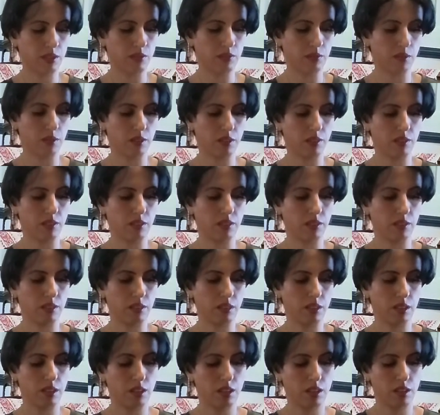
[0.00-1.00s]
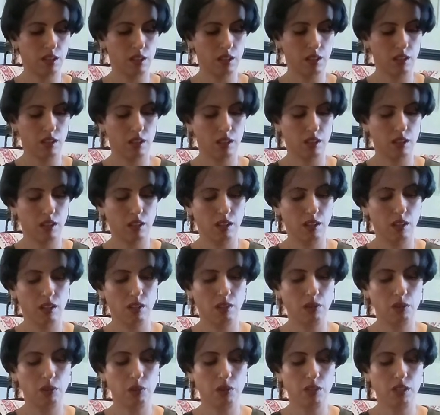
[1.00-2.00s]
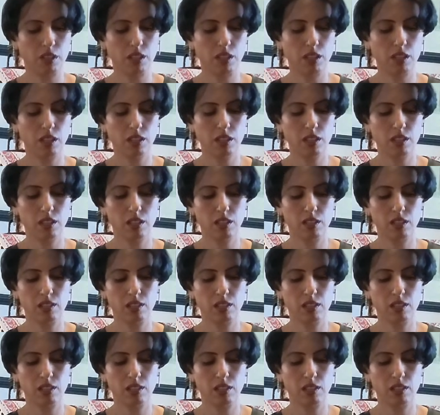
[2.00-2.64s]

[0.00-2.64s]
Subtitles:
one, okay?